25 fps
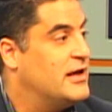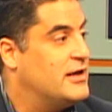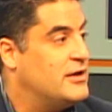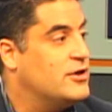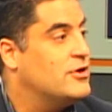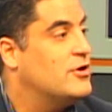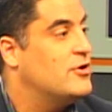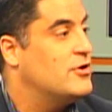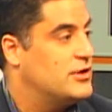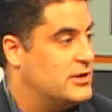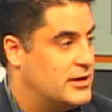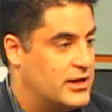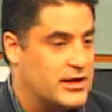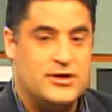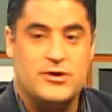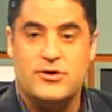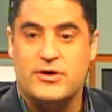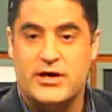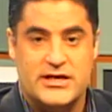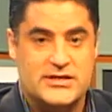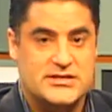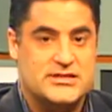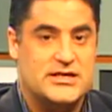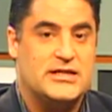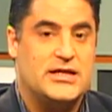And, you know, and like you
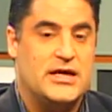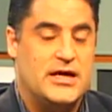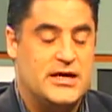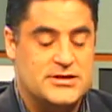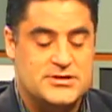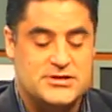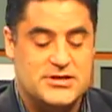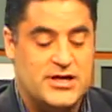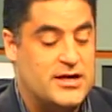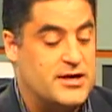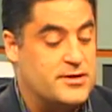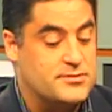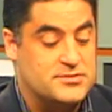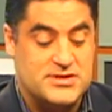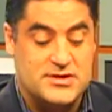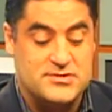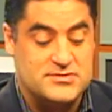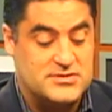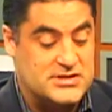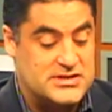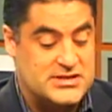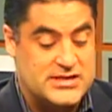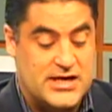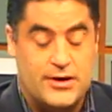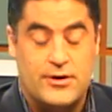guys said, they entertained
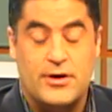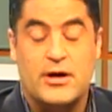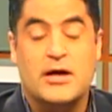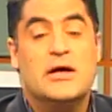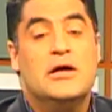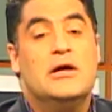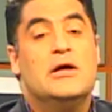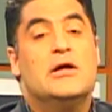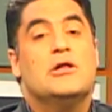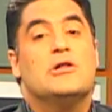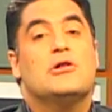themselves, et cetera.